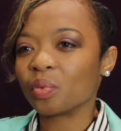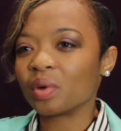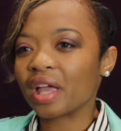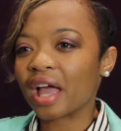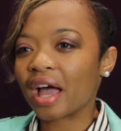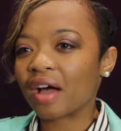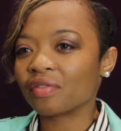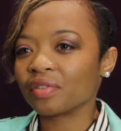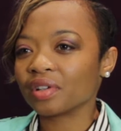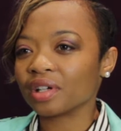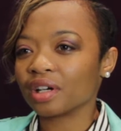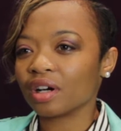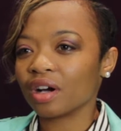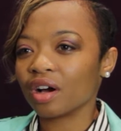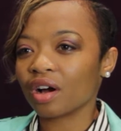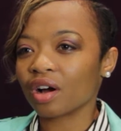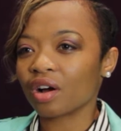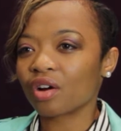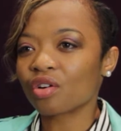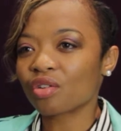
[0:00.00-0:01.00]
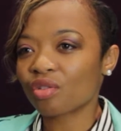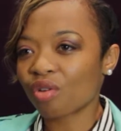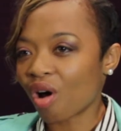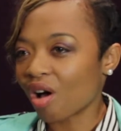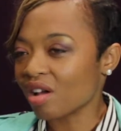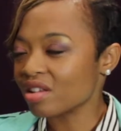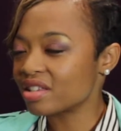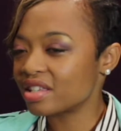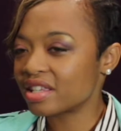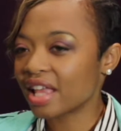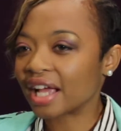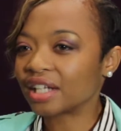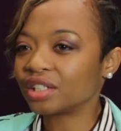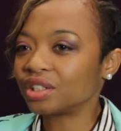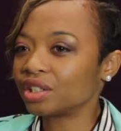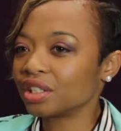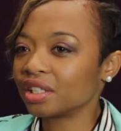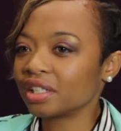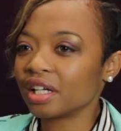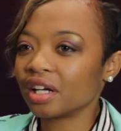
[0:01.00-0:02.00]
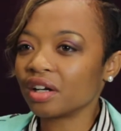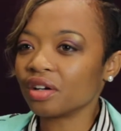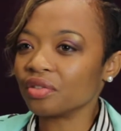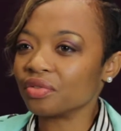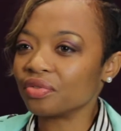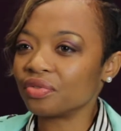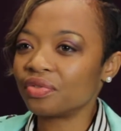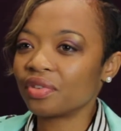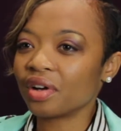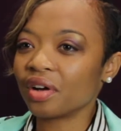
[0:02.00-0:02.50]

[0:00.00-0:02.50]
we have a, a cross section of,